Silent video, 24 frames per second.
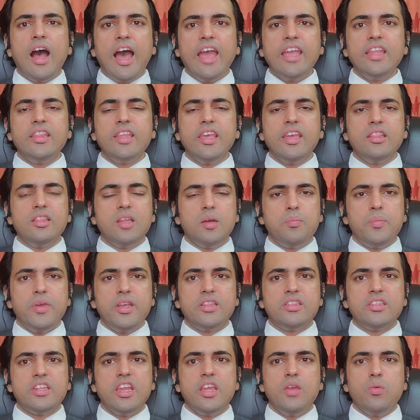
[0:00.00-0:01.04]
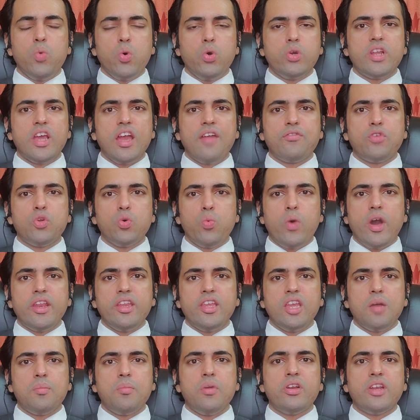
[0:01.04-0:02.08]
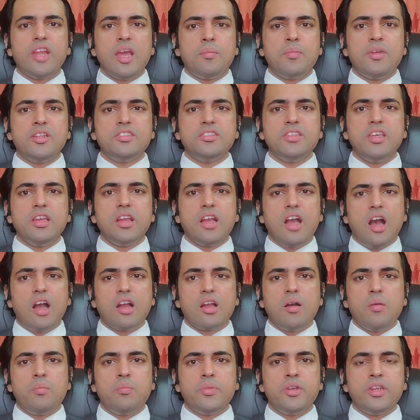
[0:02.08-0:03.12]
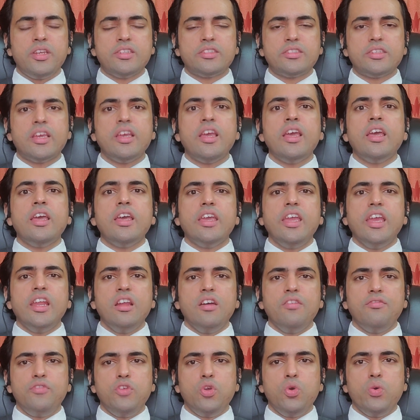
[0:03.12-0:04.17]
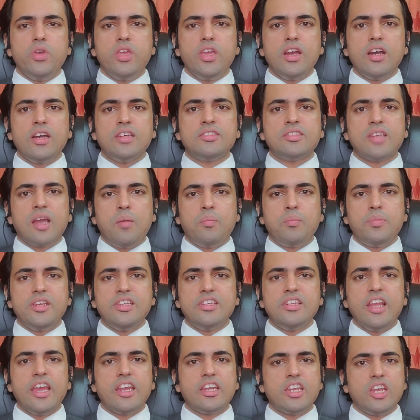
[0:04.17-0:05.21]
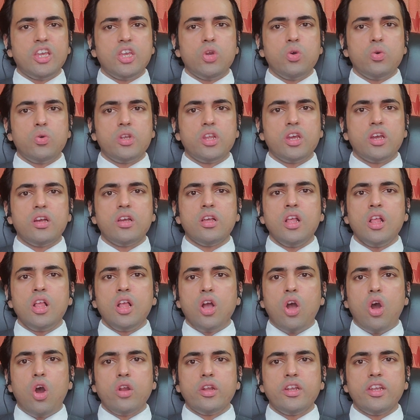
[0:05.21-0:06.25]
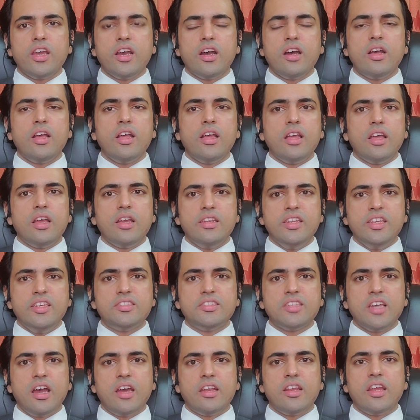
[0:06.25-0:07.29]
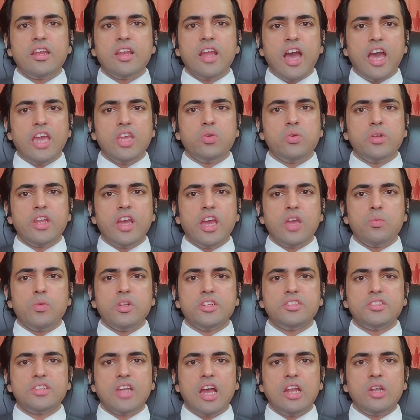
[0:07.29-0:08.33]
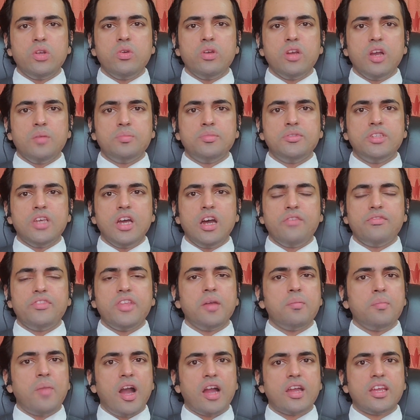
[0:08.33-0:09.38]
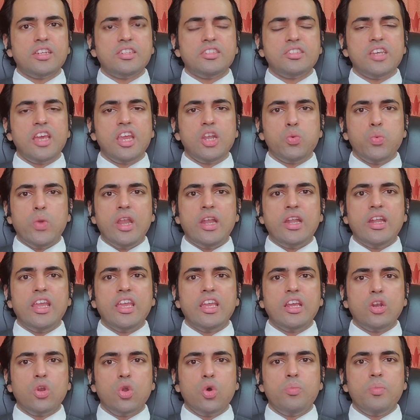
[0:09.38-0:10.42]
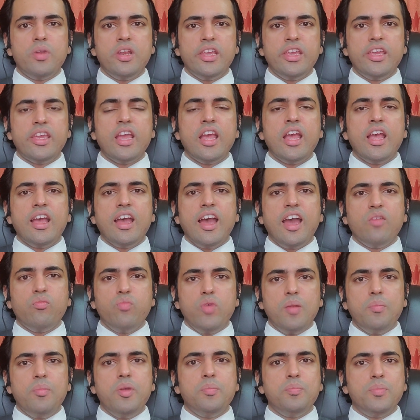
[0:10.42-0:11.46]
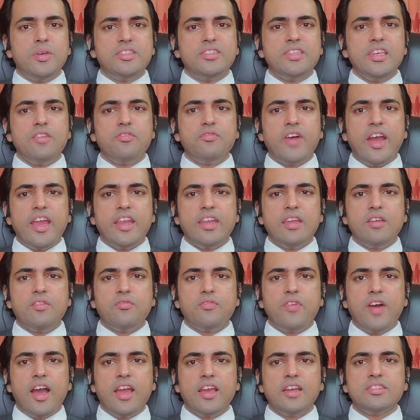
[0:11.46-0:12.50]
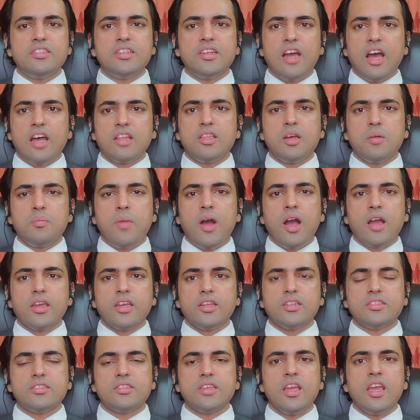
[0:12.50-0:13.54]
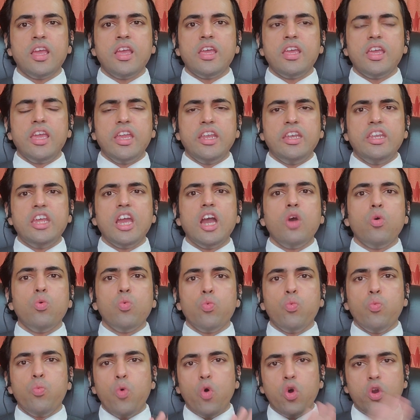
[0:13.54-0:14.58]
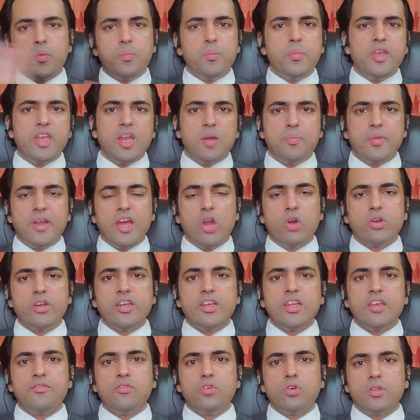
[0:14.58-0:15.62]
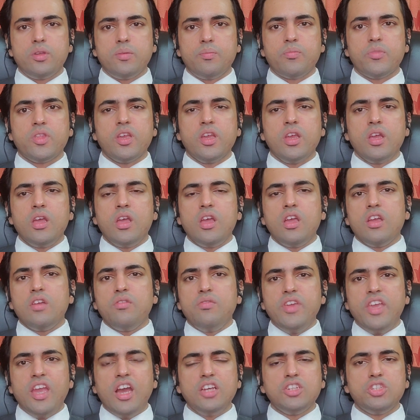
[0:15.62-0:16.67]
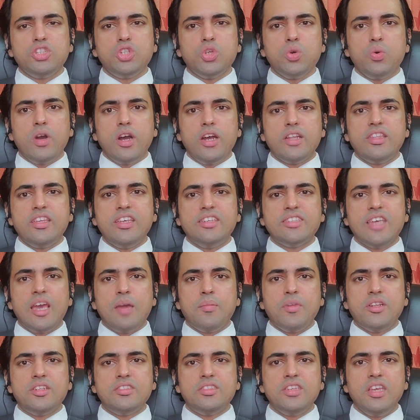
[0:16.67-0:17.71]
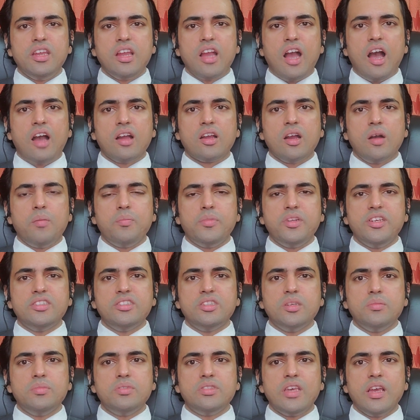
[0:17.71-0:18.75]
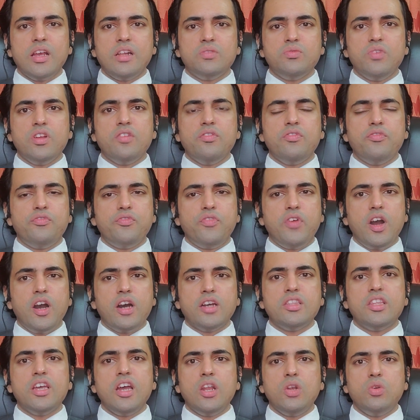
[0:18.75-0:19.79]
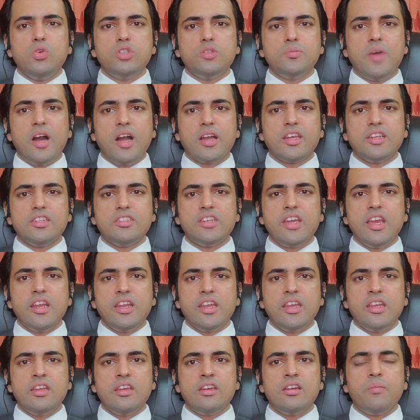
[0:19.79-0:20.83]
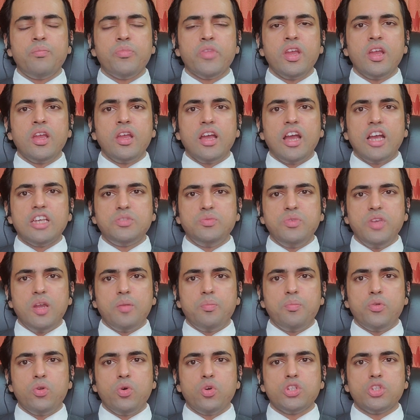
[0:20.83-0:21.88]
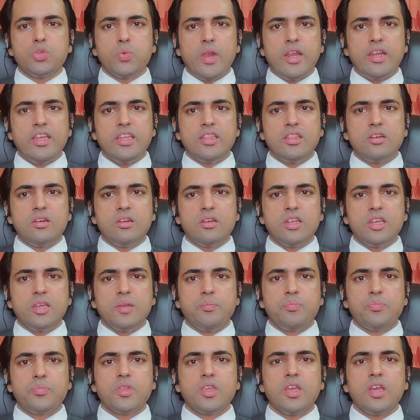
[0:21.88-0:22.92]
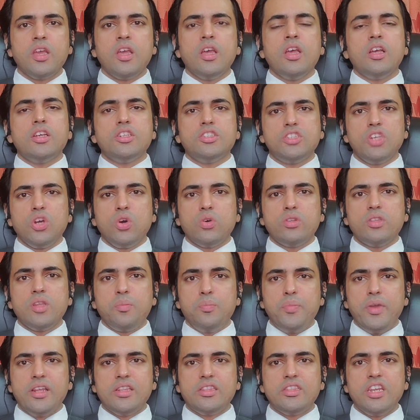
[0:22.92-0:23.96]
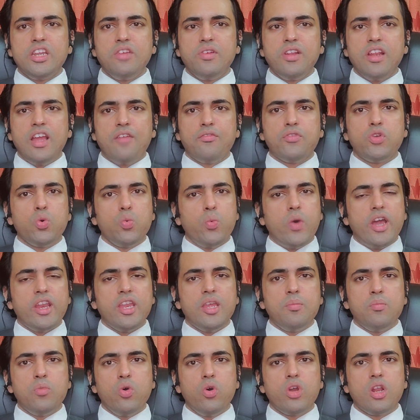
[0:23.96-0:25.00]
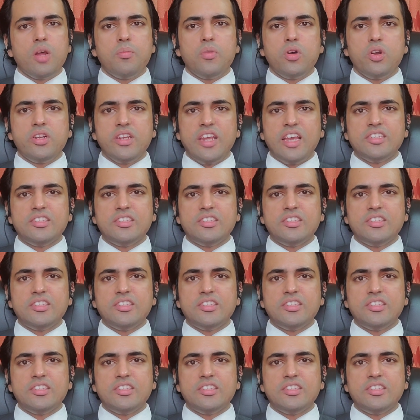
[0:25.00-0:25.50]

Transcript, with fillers: I think the big three won't have to worry about MNC car companies. In a few years, companies like Toyota, Honda, Nissan and Hyundai will start to observe their market share dwindling globally and will be busy fighting fires in other markets. India won't be a priority for them. We are sure these MNC car companies themselves will further lose market share in India as we approach 2030. So the big three will have to worry more about